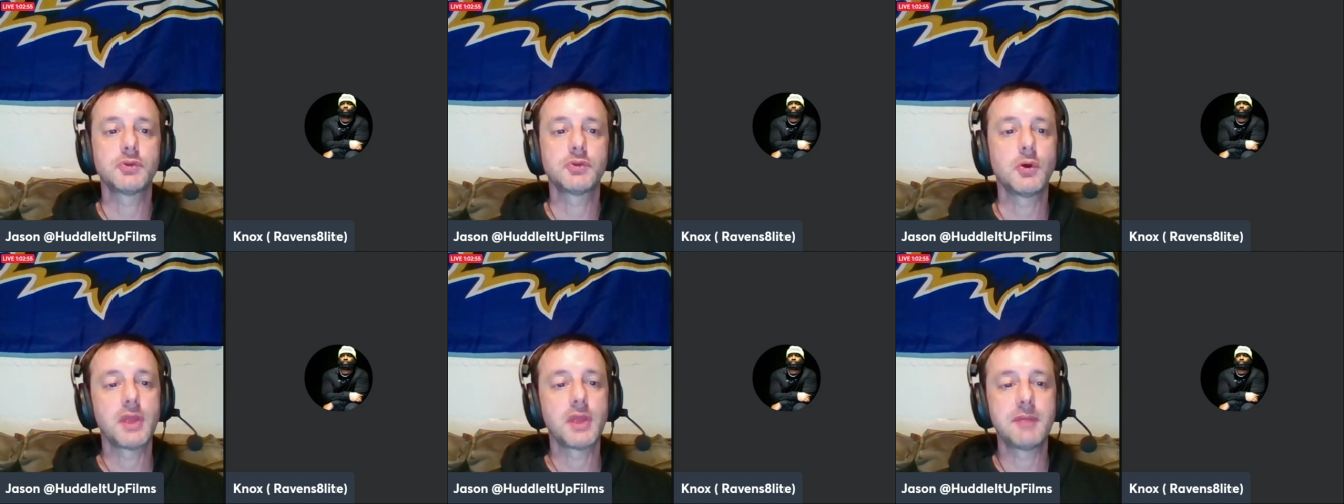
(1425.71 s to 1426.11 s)

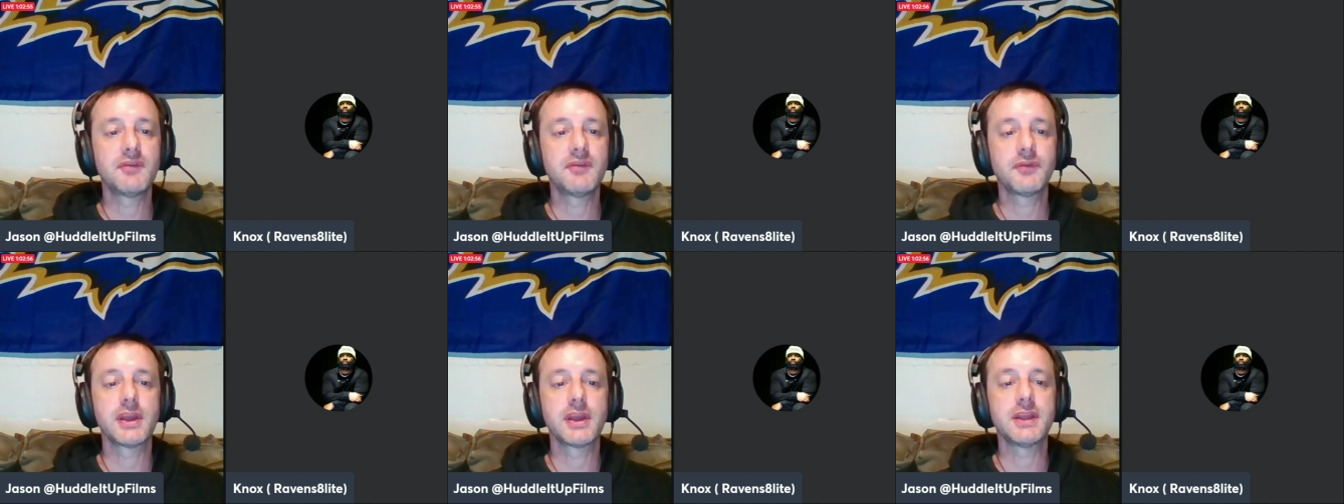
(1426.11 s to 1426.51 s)
Don't let me
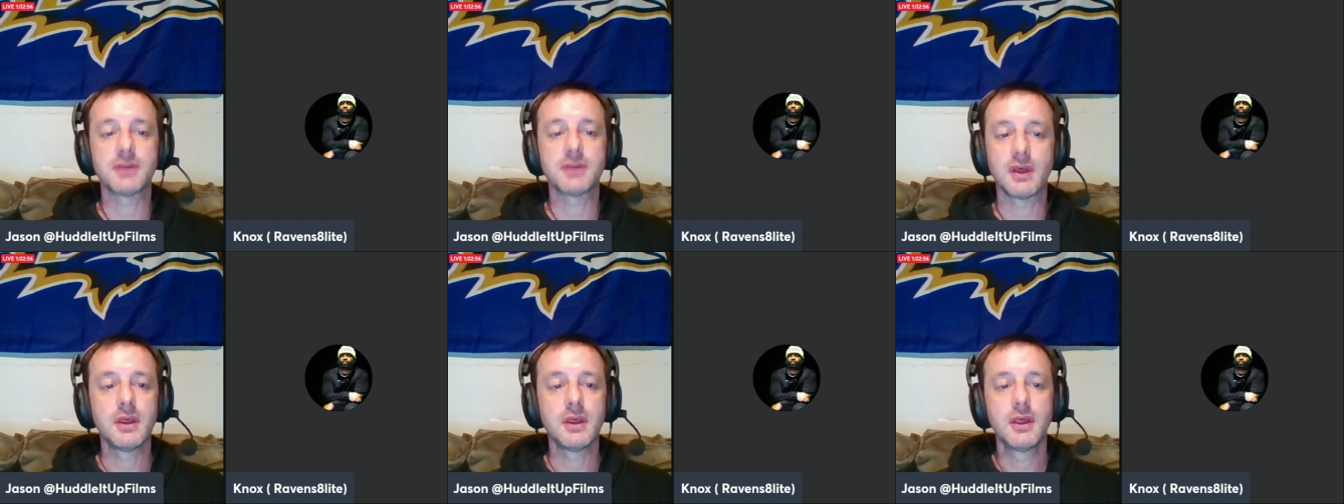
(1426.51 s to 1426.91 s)
forget
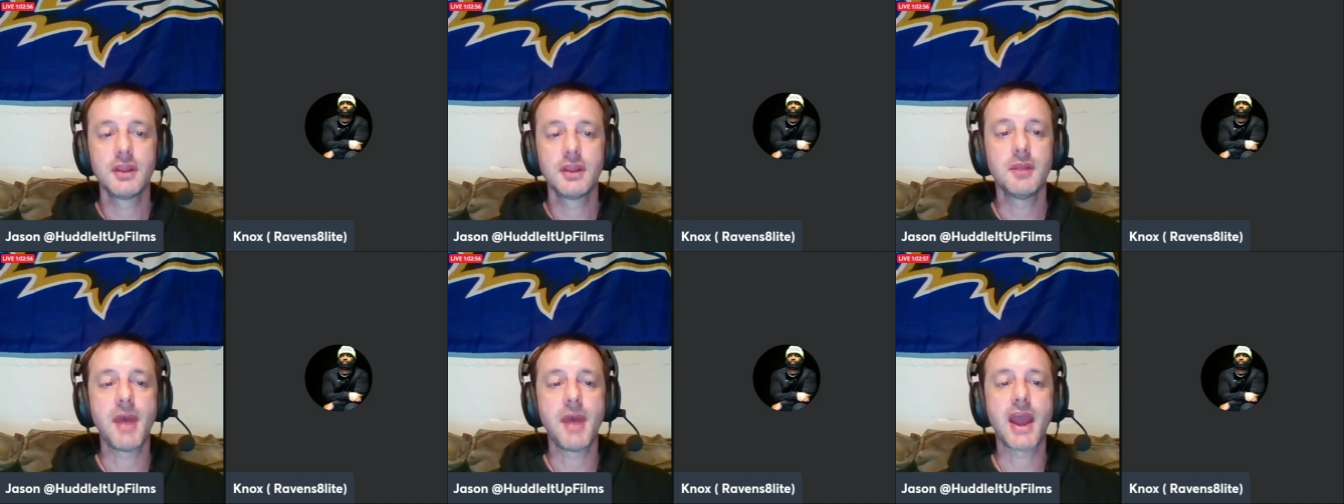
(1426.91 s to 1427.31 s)
the
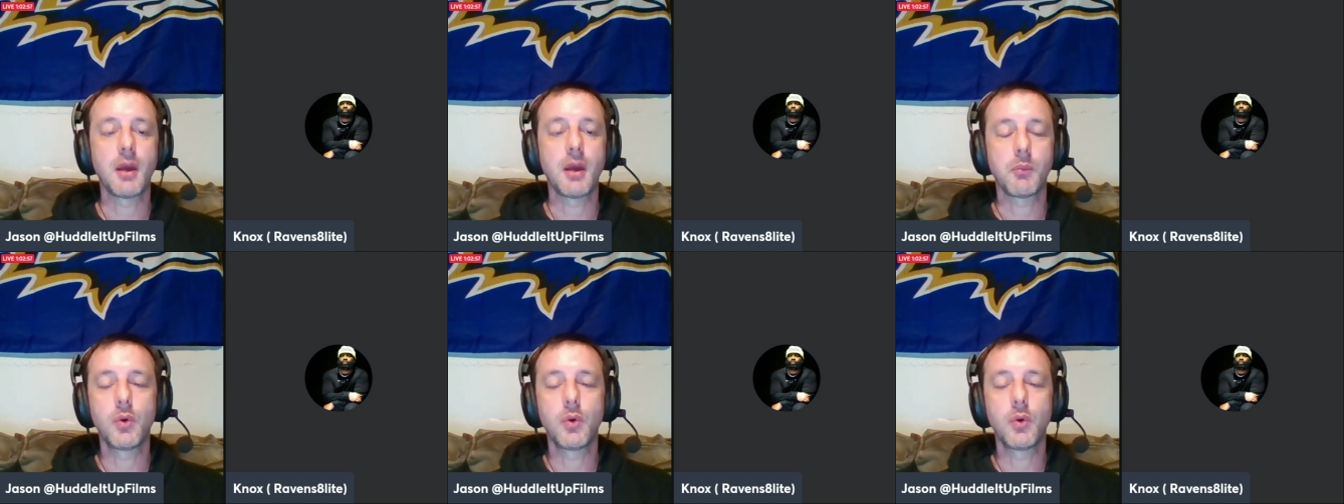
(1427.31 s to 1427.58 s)
the backup